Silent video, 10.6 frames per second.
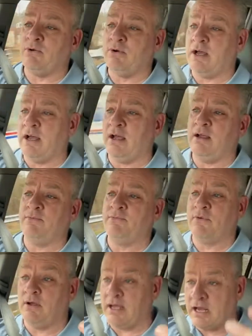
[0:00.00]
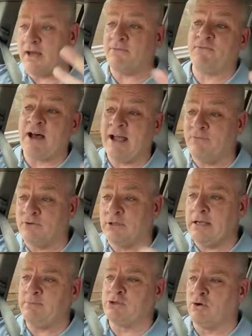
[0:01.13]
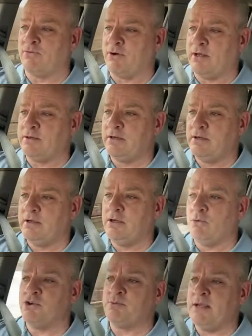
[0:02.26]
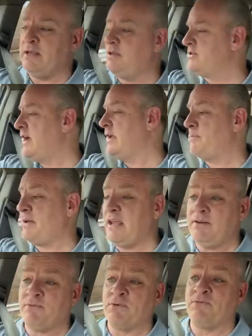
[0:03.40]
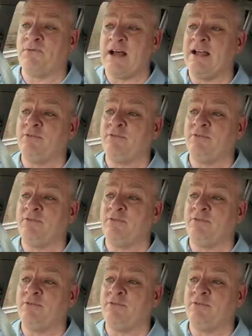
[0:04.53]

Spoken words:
I got 5 claims over it, which means I get paid for 5